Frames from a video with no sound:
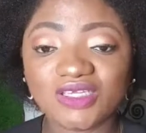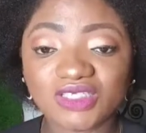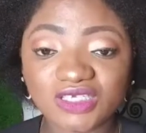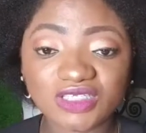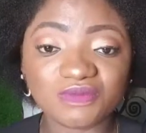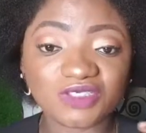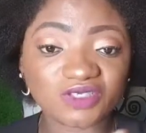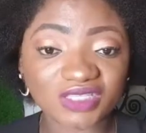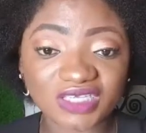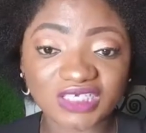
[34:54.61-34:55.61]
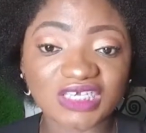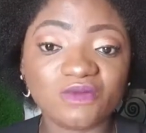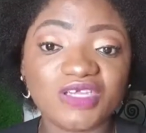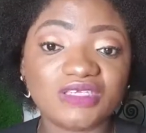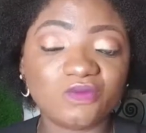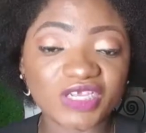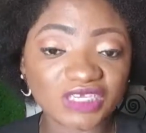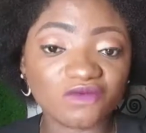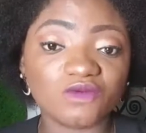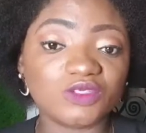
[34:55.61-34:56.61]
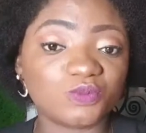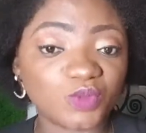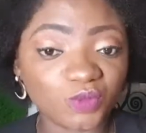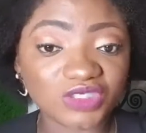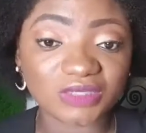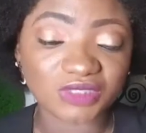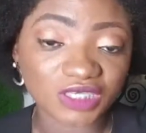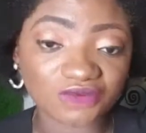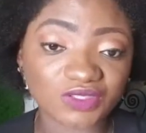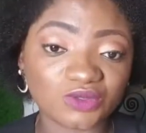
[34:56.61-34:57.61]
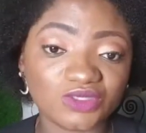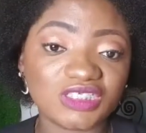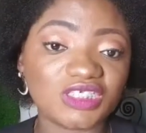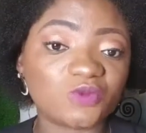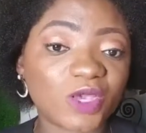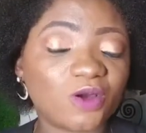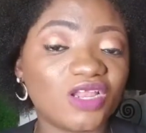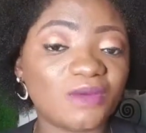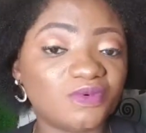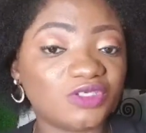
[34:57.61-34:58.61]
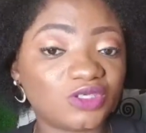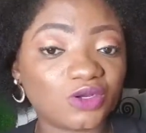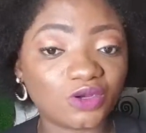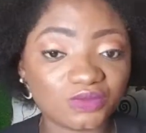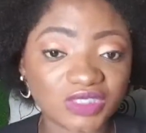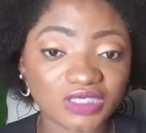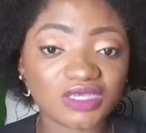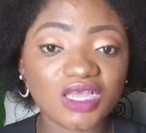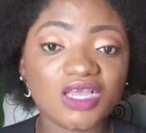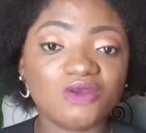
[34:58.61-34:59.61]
They also need to be strategic in when they want to promote themselves. So this is where collaboration comes in.